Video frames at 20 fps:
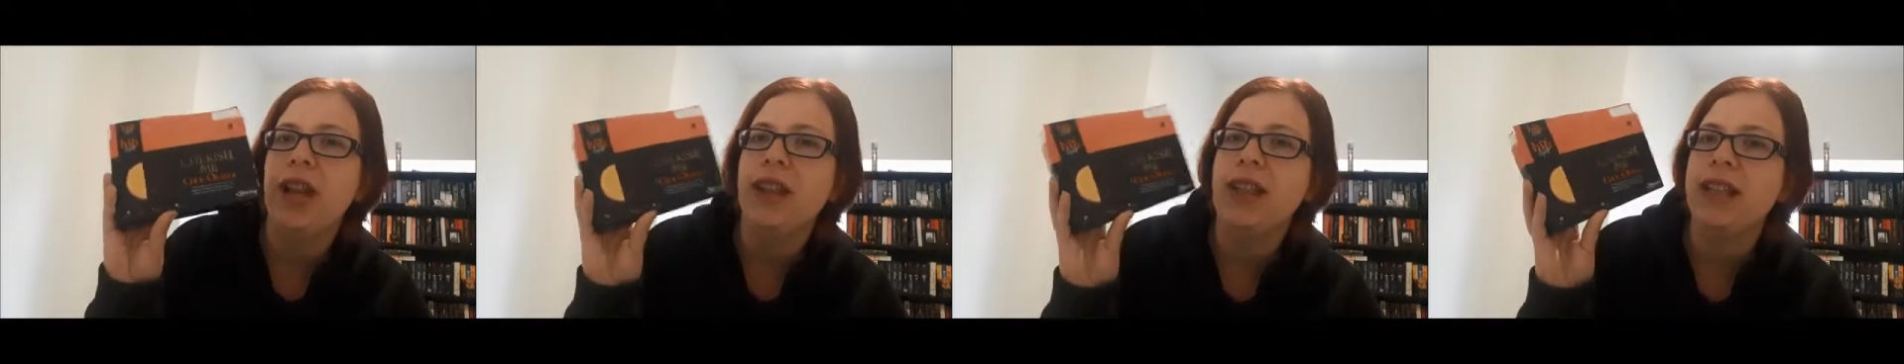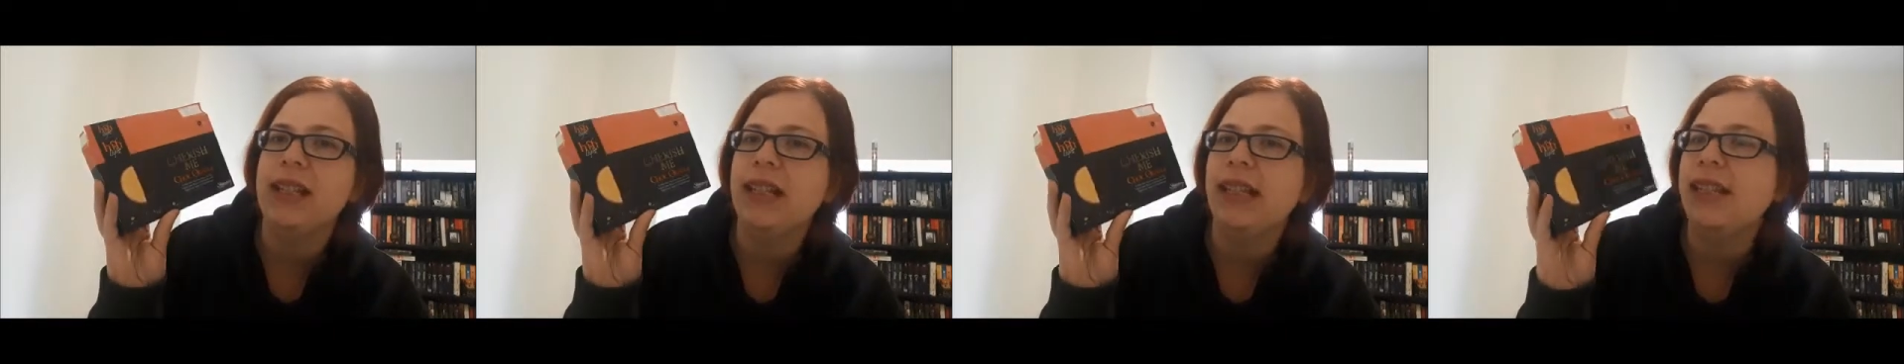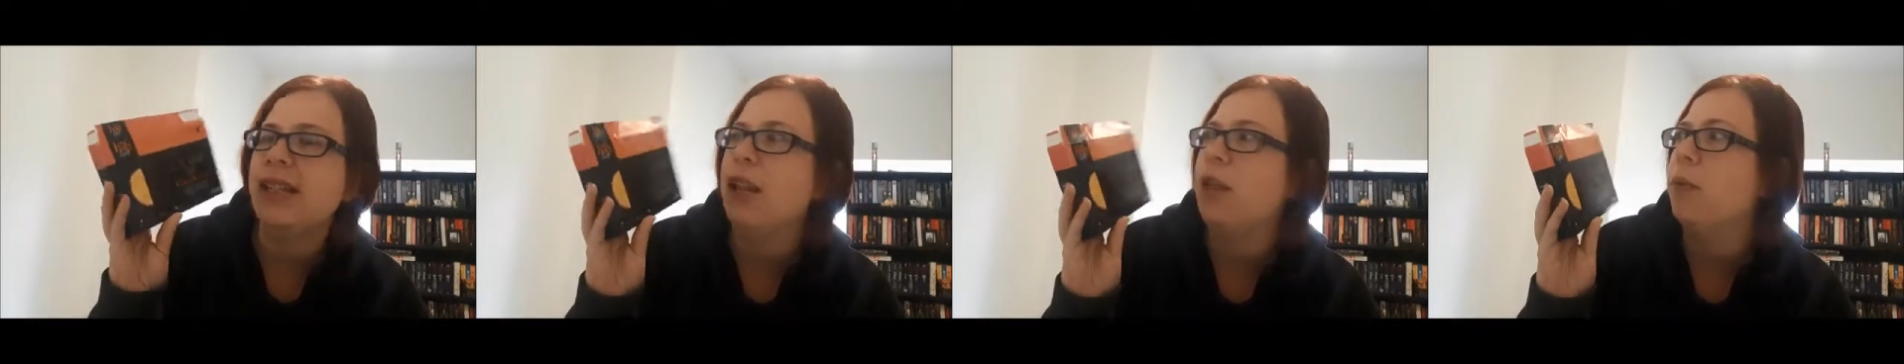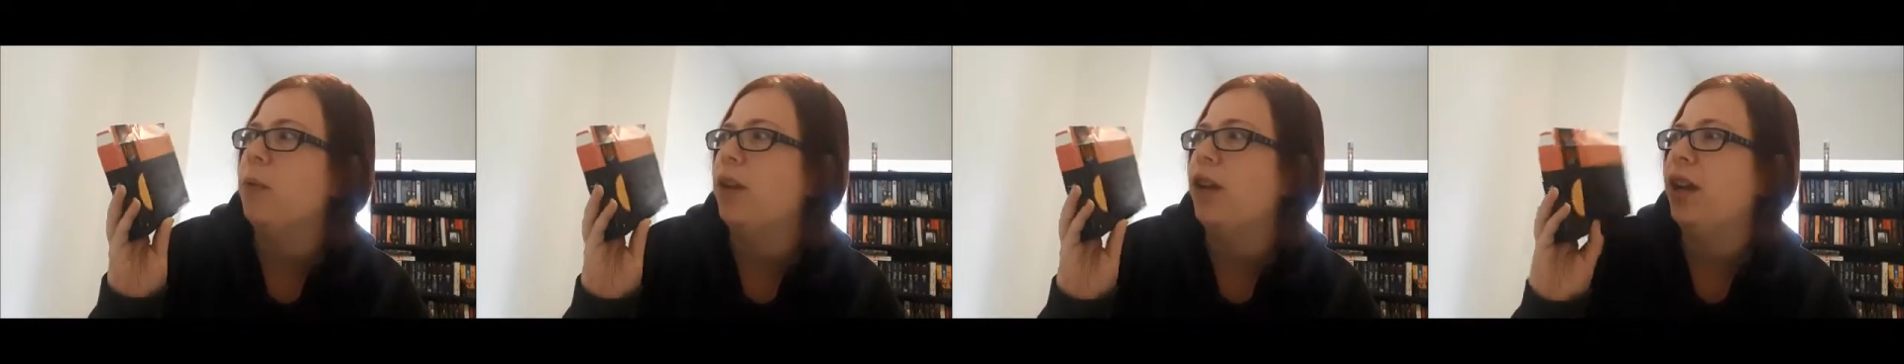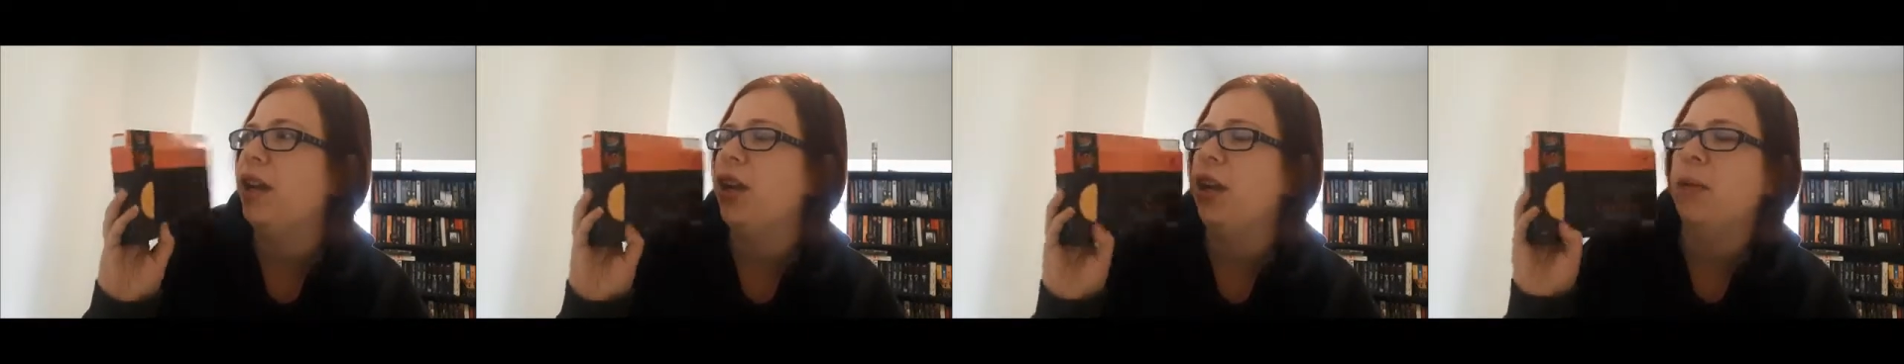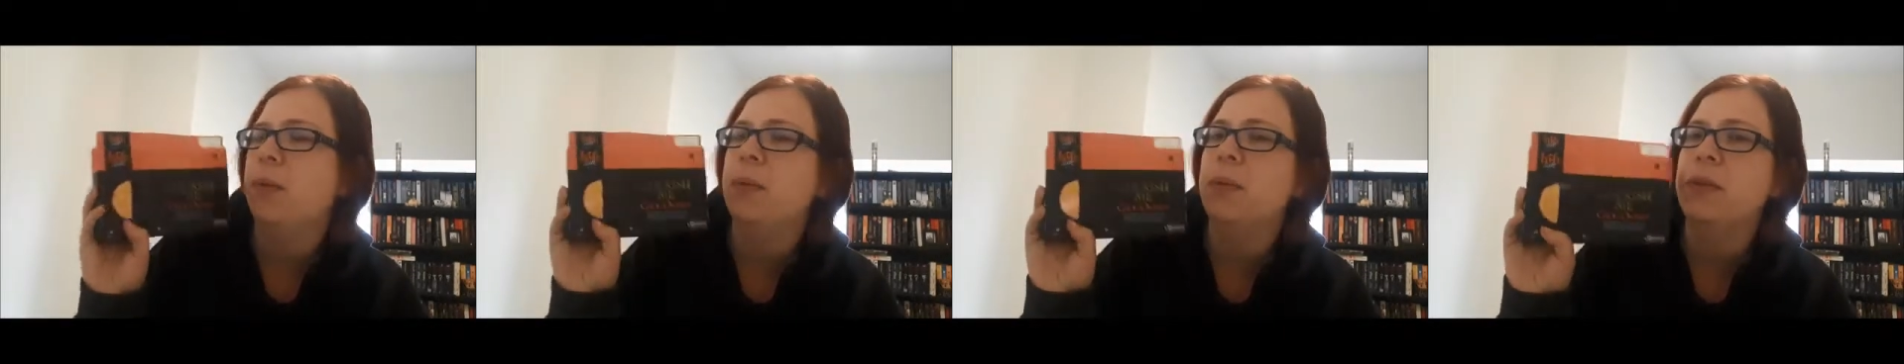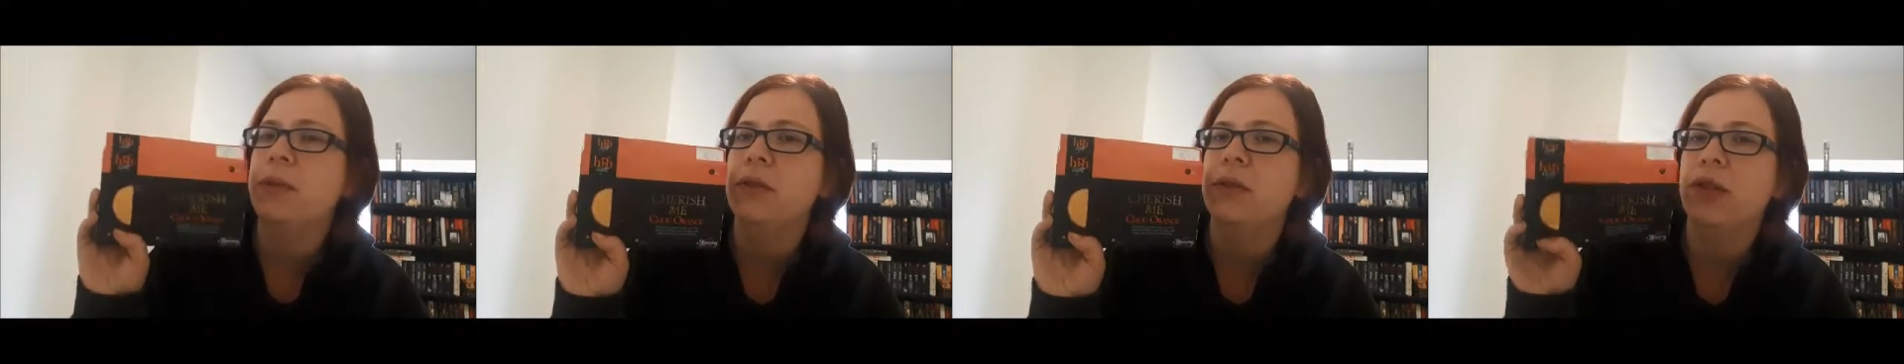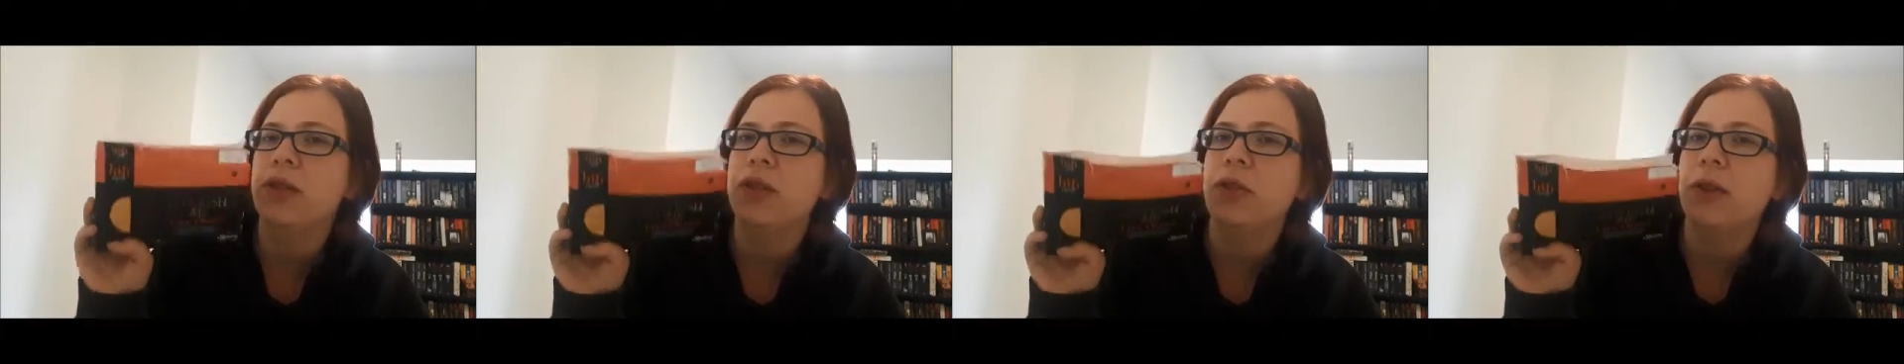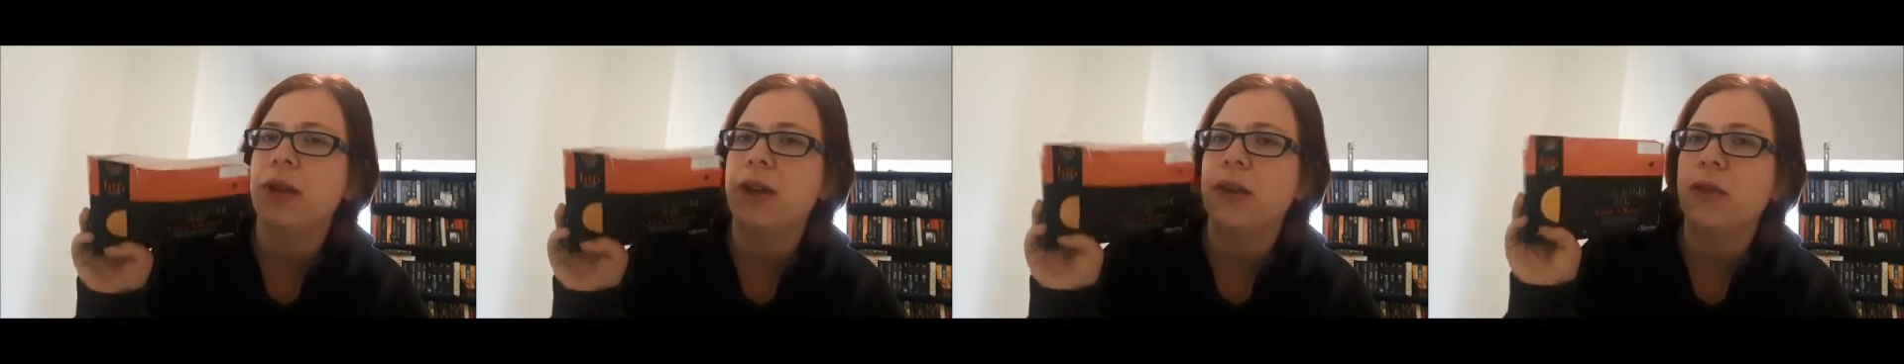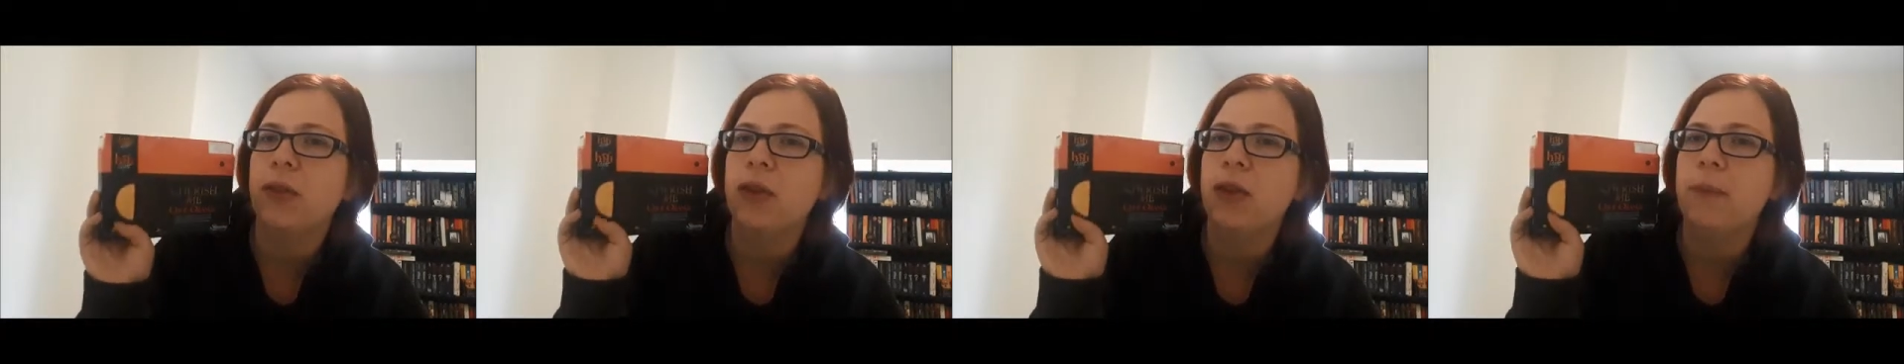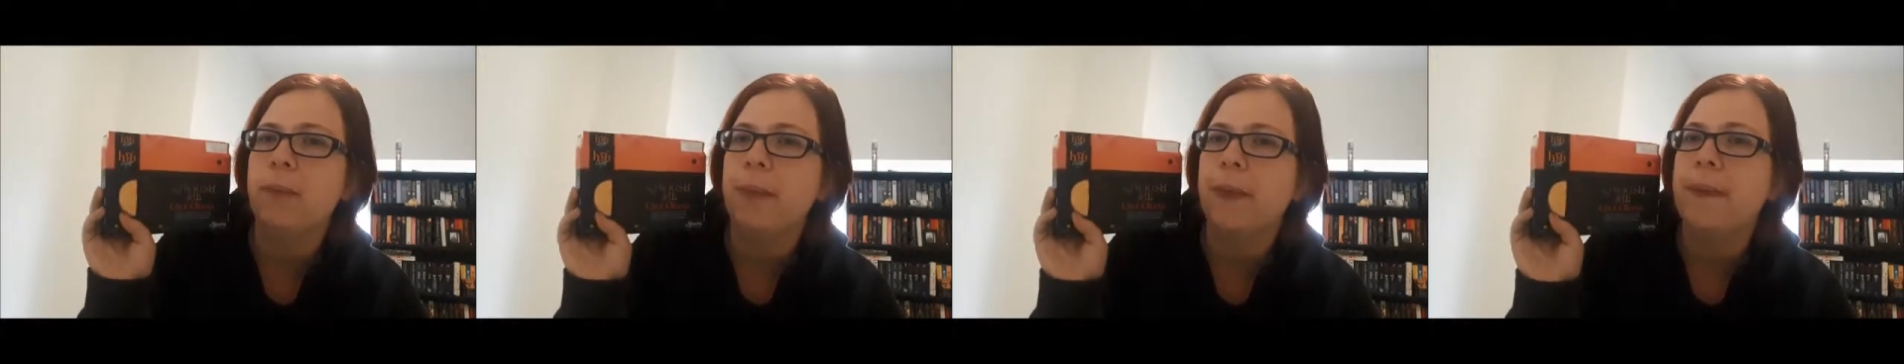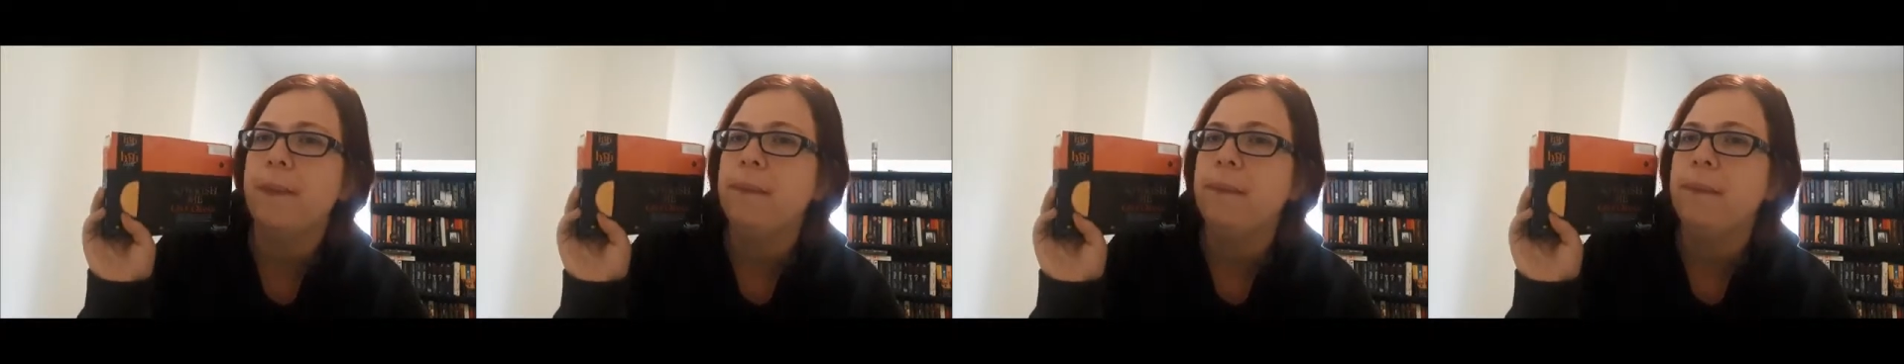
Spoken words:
and this is the other one I opened during group.